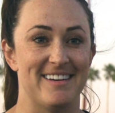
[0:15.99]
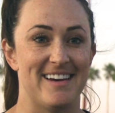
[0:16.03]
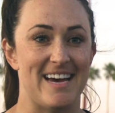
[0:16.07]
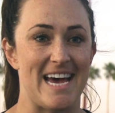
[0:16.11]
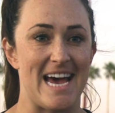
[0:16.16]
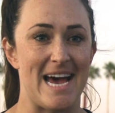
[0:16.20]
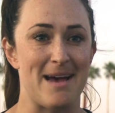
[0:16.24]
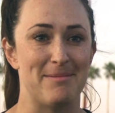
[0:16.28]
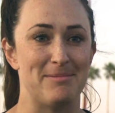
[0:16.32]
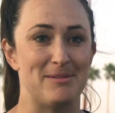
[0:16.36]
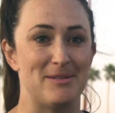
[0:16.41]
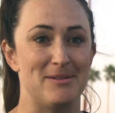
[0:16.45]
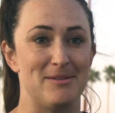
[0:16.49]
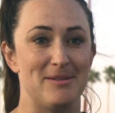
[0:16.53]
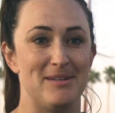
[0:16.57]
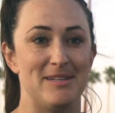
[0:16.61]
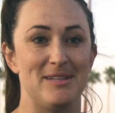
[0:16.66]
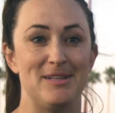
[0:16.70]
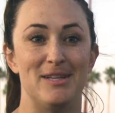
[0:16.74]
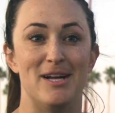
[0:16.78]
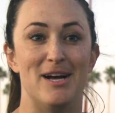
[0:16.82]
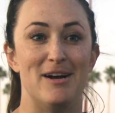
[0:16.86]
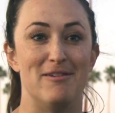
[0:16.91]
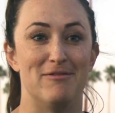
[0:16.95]
I absolutely
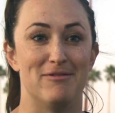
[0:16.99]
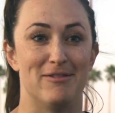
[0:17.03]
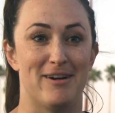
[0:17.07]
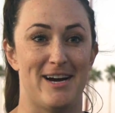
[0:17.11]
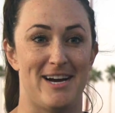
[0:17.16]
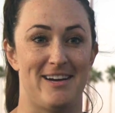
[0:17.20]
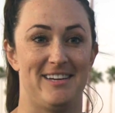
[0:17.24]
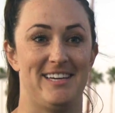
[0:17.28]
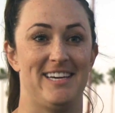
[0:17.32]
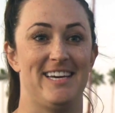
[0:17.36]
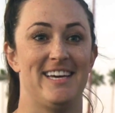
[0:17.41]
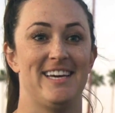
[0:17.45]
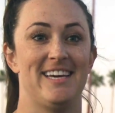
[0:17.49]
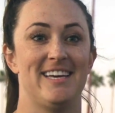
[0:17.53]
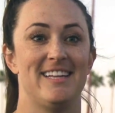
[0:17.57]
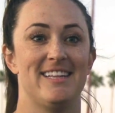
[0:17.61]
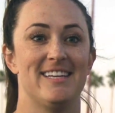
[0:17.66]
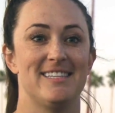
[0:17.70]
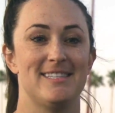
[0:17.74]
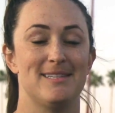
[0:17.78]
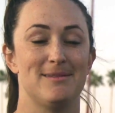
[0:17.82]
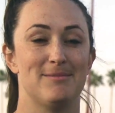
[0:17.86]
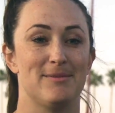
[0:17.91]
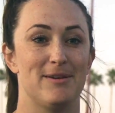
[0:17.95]
love rally.
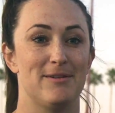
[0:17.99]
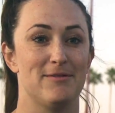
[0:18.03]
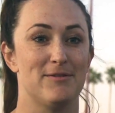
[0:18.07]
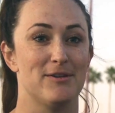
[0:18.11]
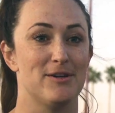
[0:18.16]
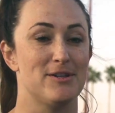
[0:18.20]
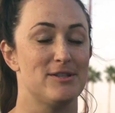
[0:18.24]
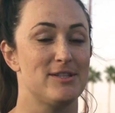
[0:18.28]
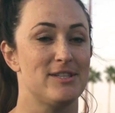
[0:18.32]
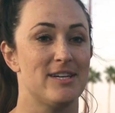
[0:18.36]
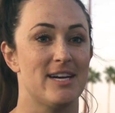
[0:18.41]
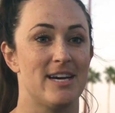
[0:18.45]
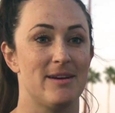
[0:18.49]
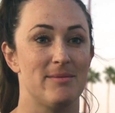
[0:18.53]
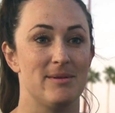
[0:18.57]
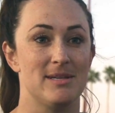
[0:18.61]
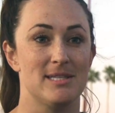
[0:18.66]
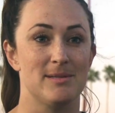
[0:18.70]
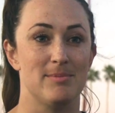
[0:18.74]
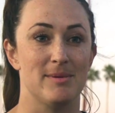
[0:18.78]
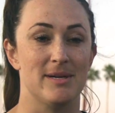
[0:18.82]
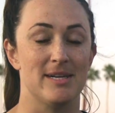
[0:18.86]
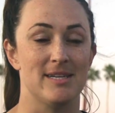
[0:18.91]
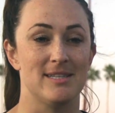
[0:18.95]
This is my first time
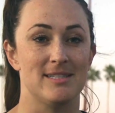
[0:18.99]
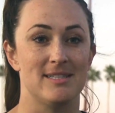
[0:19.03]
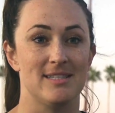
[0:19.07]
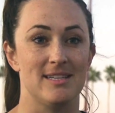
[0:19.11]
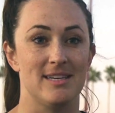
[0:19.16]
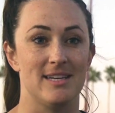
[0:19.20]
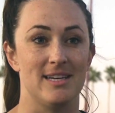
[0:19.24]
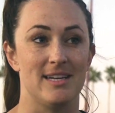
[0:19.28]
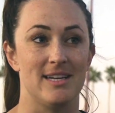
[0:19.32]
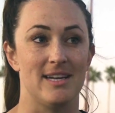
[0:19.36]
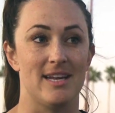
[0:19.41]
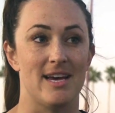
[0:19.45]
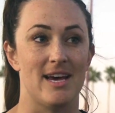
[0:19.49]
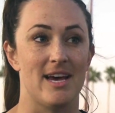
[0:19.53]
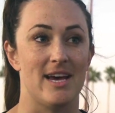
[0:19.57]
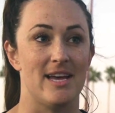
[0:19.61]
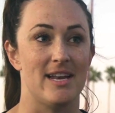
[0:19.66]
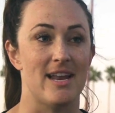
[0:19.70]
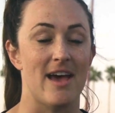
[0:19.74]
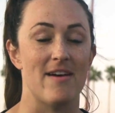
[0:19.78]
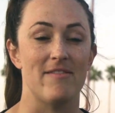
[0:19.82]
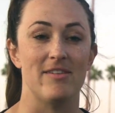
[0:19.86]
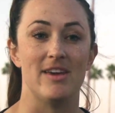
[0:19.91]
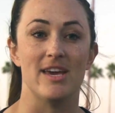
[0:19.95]
experiencing a
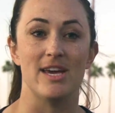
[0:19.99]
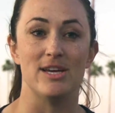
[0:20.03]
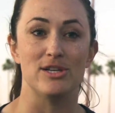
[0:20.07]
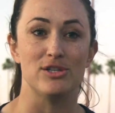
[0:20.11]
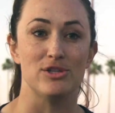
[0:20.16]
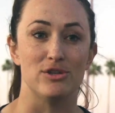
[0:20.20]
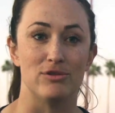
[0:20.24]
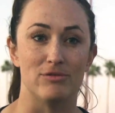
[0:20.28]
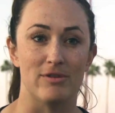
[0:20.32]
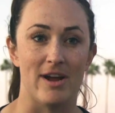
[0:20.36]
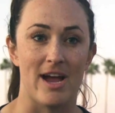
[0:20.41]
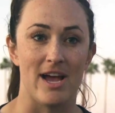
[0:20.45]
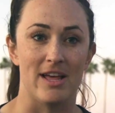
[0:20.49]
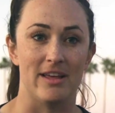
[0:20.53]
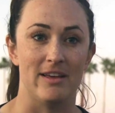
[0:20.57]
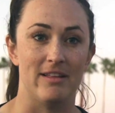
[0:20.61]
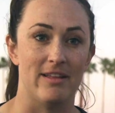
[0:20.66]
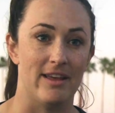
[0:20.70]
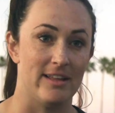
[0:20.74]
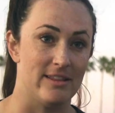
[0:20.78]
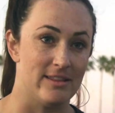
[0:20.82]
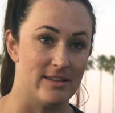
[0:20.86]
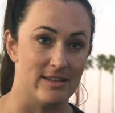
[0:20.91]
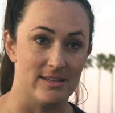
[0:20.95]
navigational rally
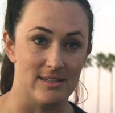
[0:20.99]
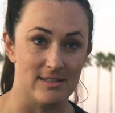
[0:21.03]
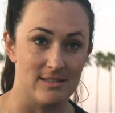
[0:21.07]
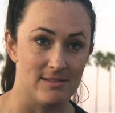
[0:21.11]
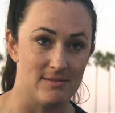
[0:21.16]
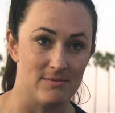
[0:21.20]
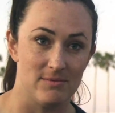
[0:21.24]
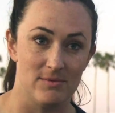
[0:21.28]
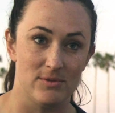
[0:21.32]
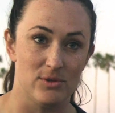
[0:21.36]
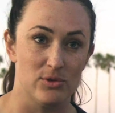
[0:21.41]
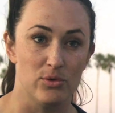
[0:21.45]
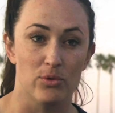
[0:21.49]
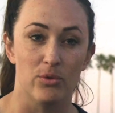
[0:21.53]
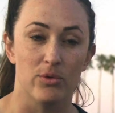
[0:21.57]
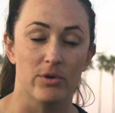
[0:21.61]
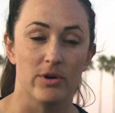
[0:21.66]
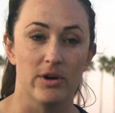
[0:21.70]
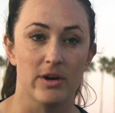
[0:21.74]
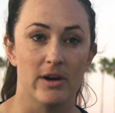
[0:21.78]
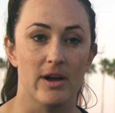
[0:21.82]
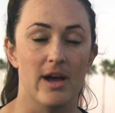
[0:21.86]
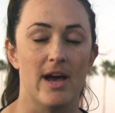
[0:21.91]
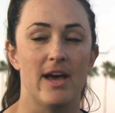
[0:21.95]
like this sort.